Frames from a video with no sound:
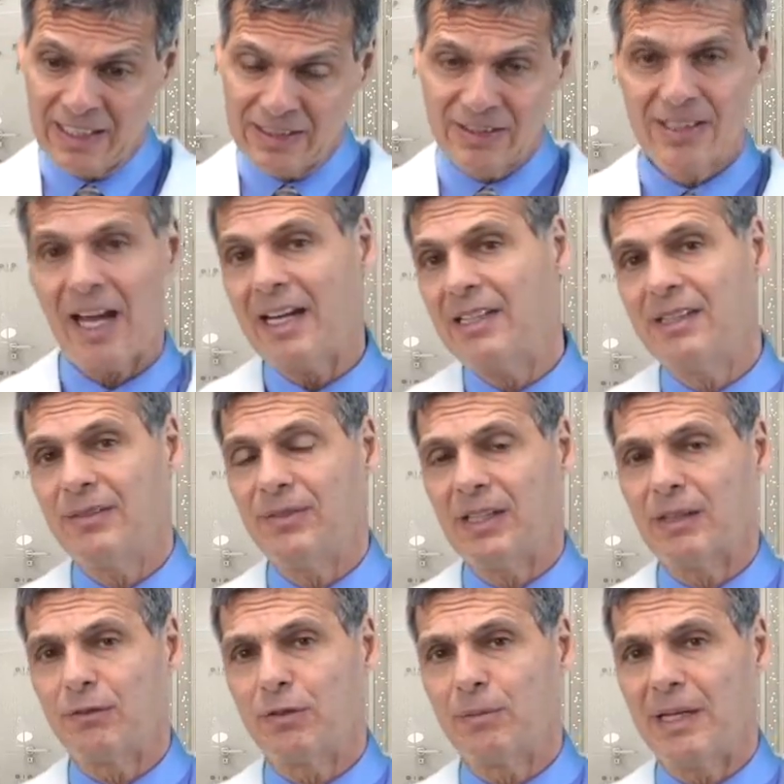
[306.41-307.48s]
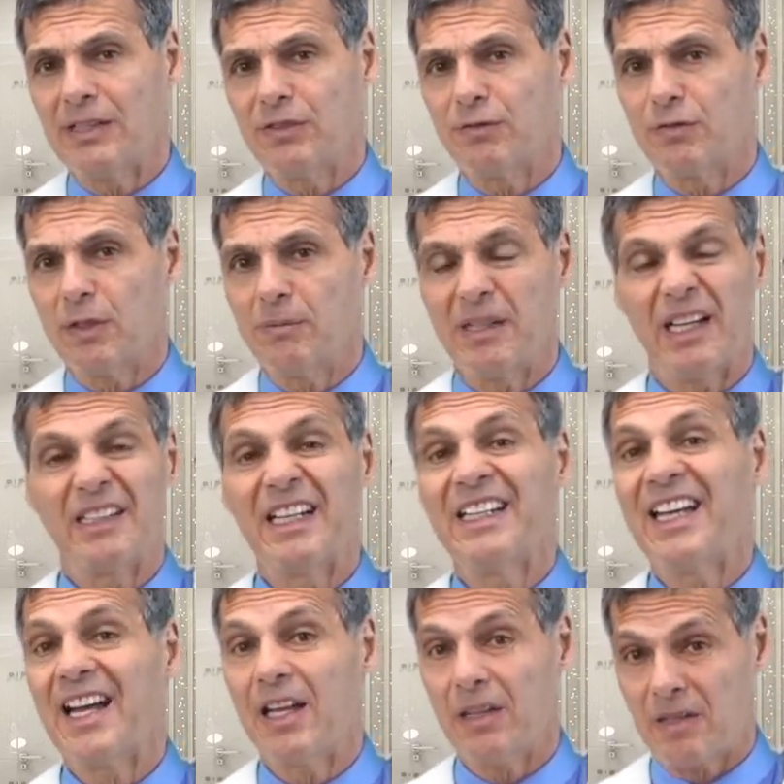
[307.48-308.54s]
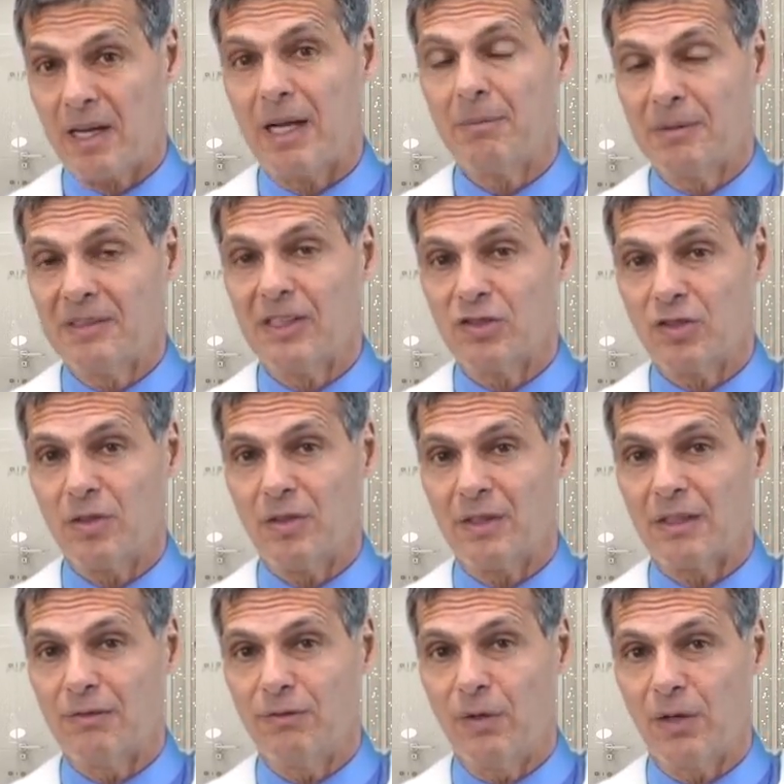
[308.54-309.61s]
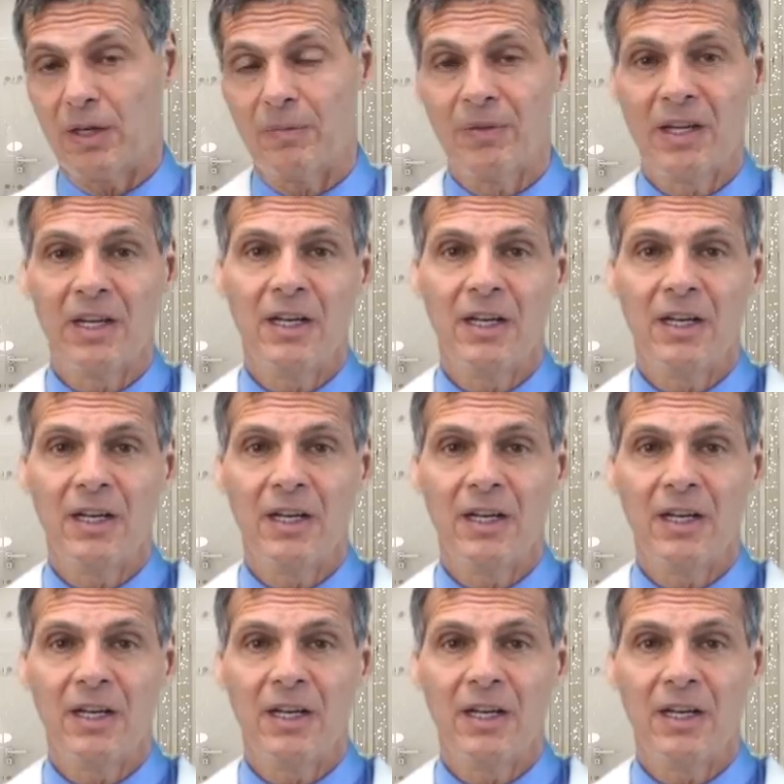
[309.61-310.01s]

scientific information from me on any health topic that you're looking for.